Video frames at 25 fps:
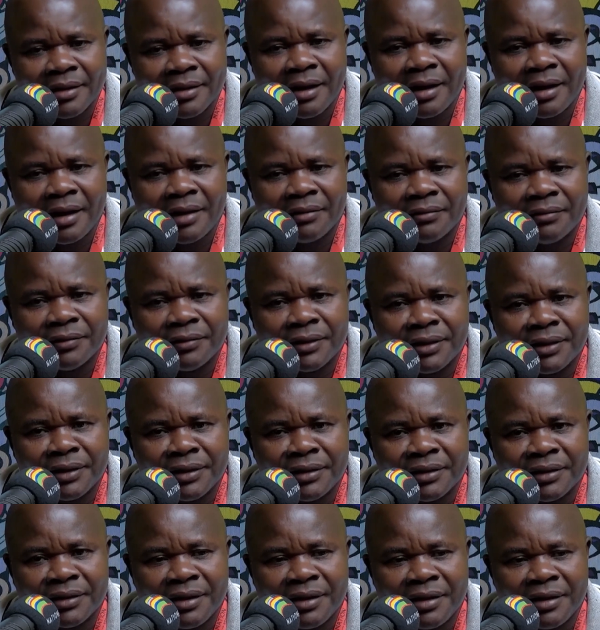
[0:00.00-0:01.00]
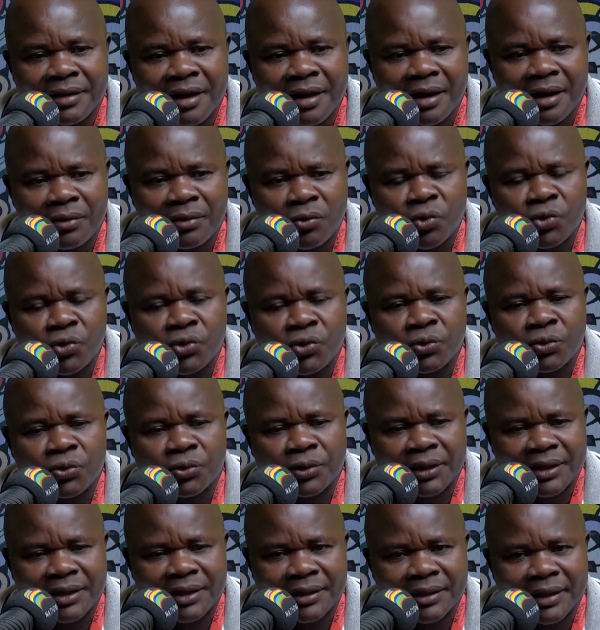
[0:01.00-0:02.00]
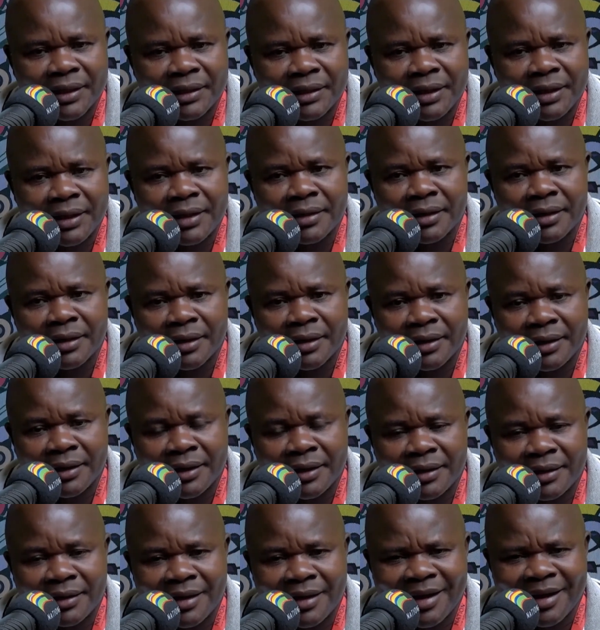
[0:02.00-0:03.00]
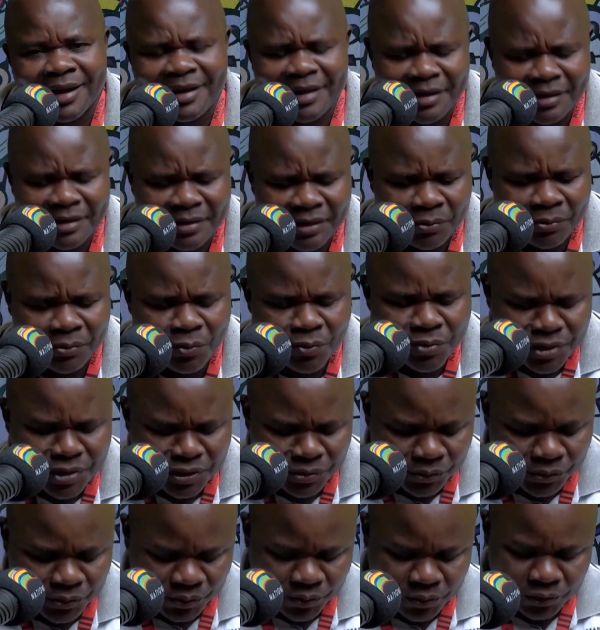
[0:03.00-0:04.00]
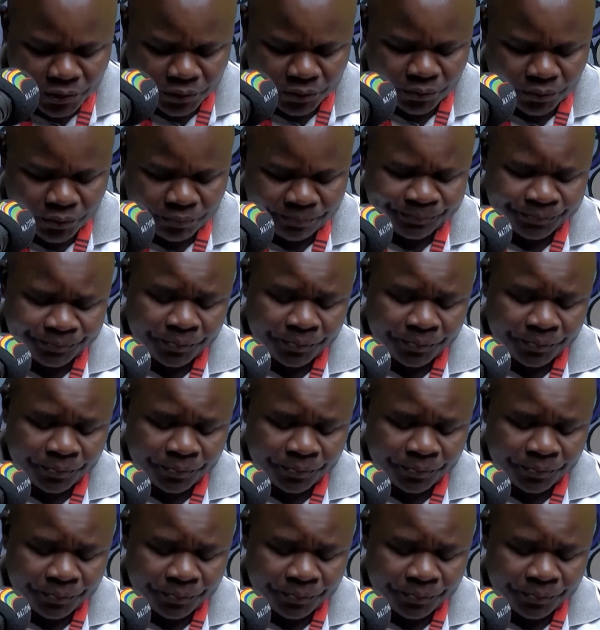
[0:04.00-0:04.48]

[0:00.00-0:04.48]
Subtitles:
having a Kuscco case again and again. And then the good news also,